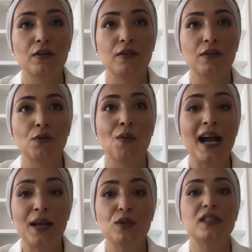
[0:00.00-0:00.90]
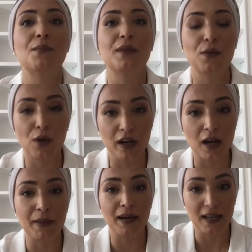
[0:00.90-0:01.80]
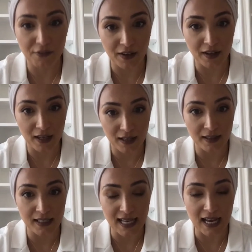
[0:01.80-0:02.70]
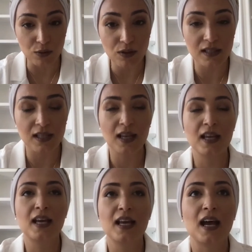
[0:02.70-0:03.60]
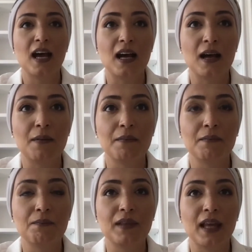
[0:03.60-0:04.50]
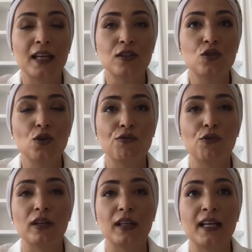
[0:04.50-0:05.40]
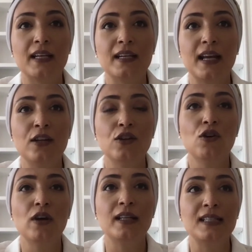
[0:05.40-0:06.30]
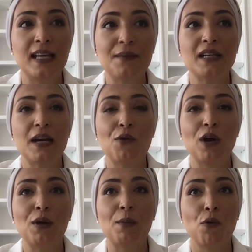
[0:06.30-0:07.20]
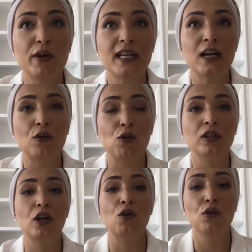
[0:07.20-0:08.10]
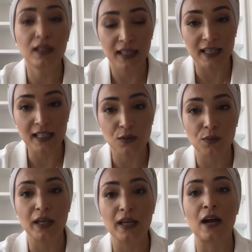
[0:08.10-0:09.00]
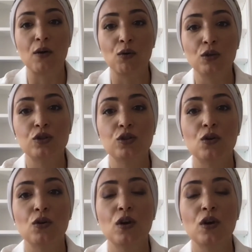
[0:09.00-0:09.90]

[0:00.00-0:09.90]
why would somebody want to come and live in this house, and so forth. And at the same time, while we're pointing out all the good things, we are also,